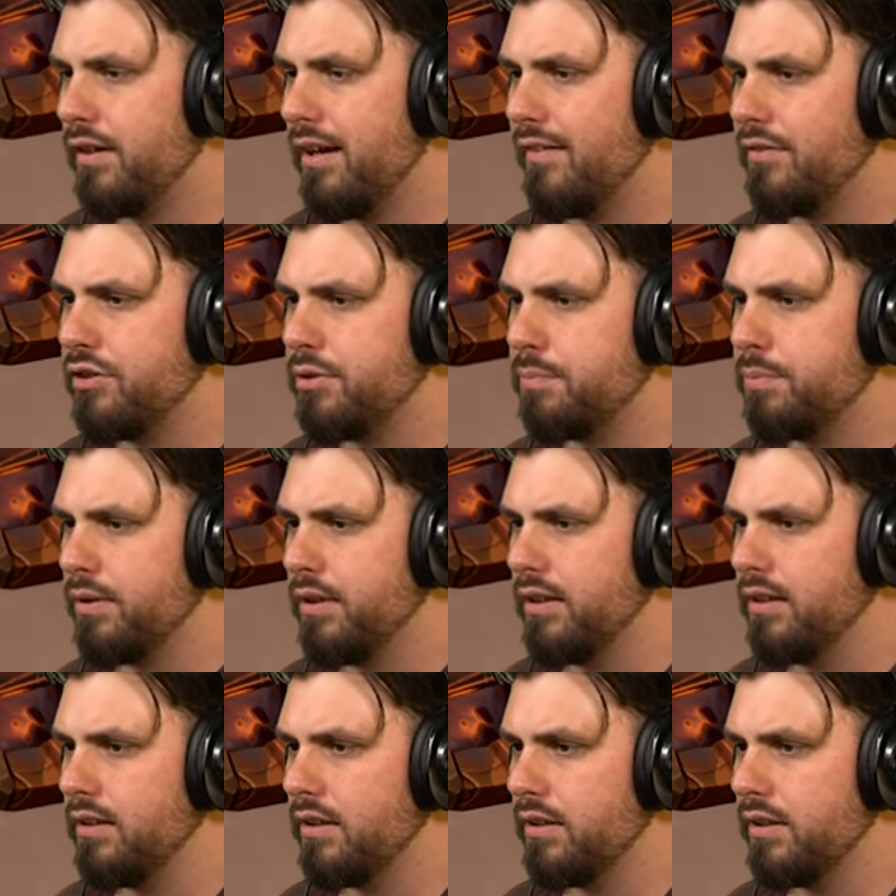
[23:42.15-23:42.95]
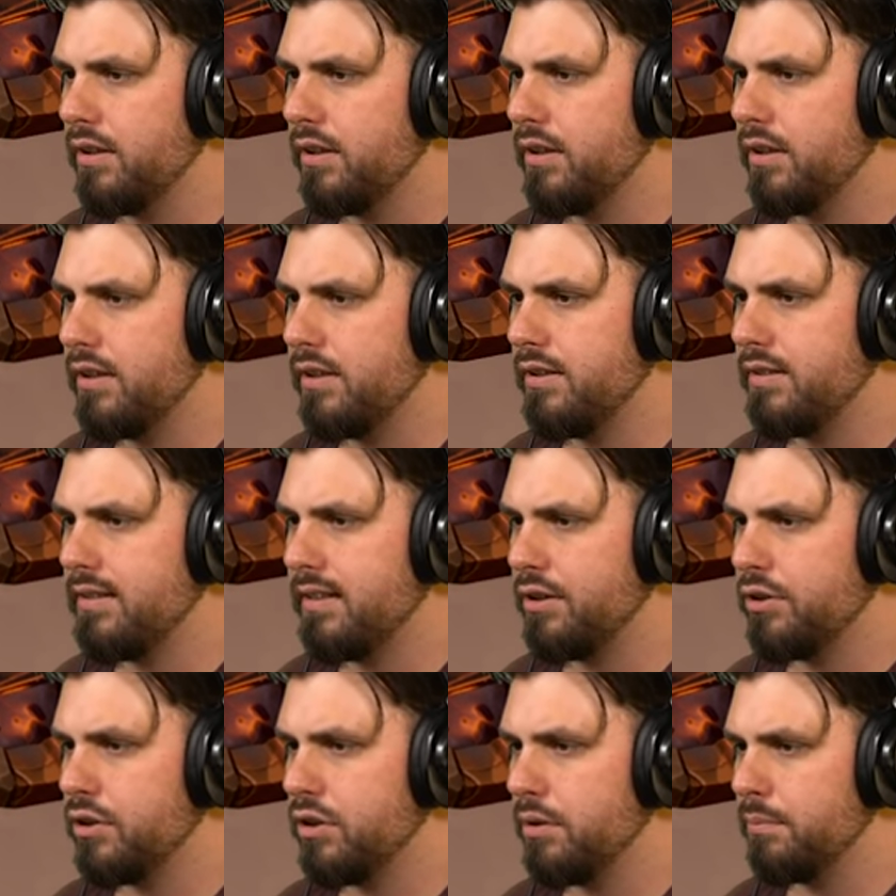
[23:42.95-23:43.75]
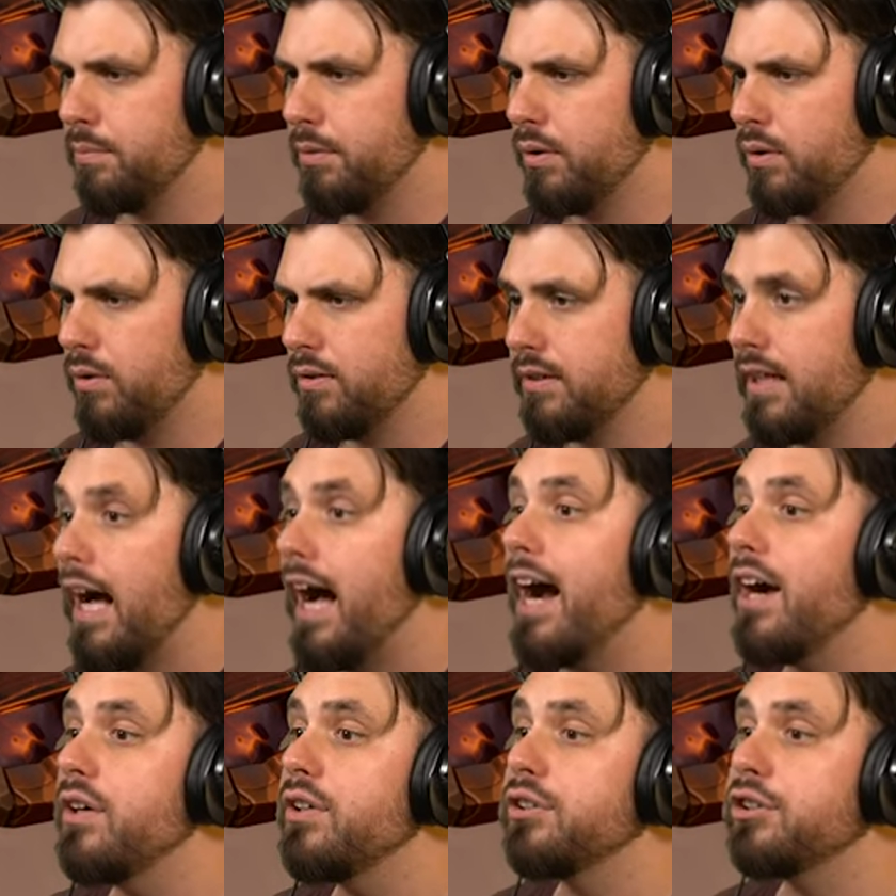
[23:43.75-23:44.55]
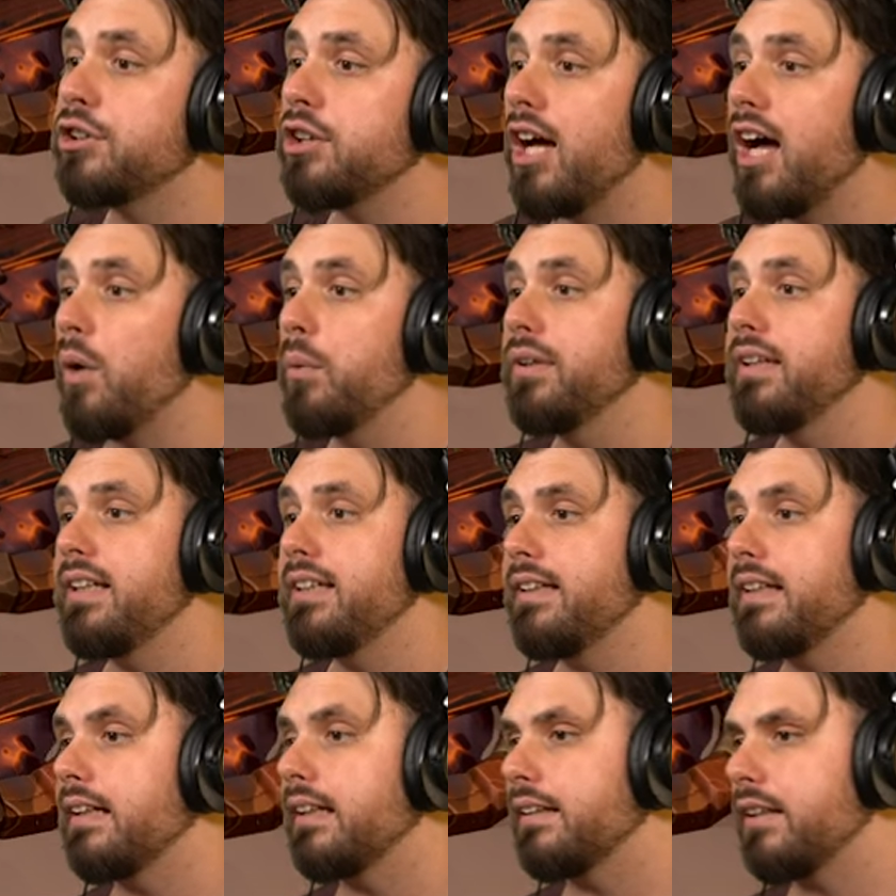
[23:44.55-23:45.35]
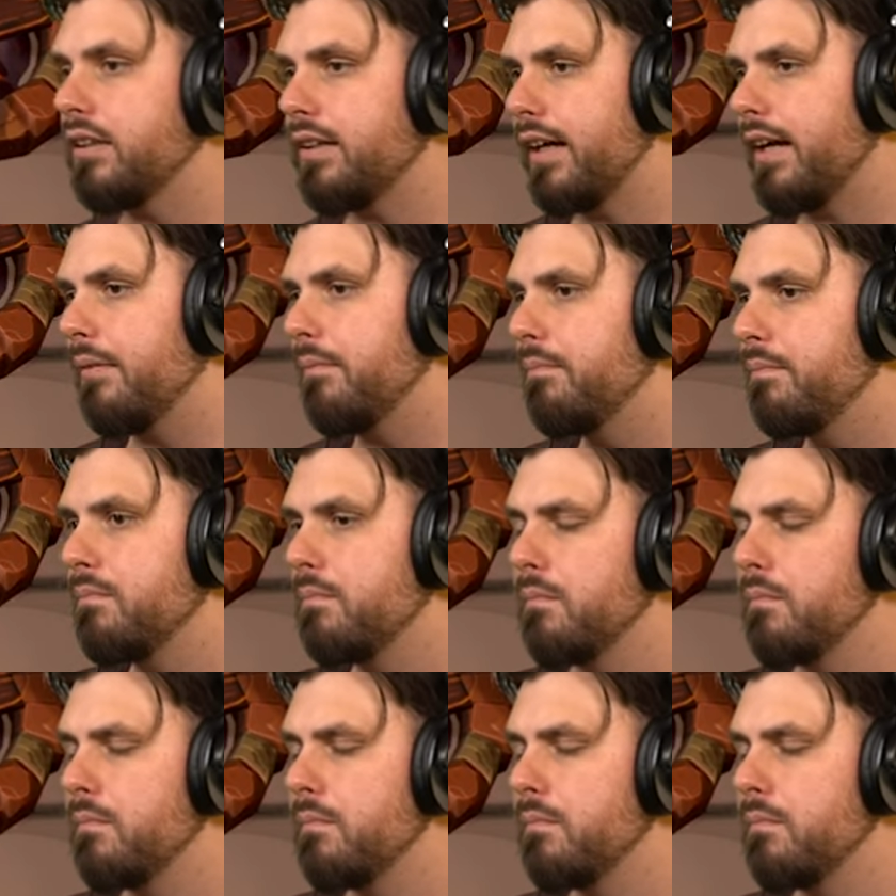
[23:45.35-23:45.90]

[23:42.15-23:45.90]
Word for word: We have sprinklers, electrical poles, iron saw. We need that. Okay,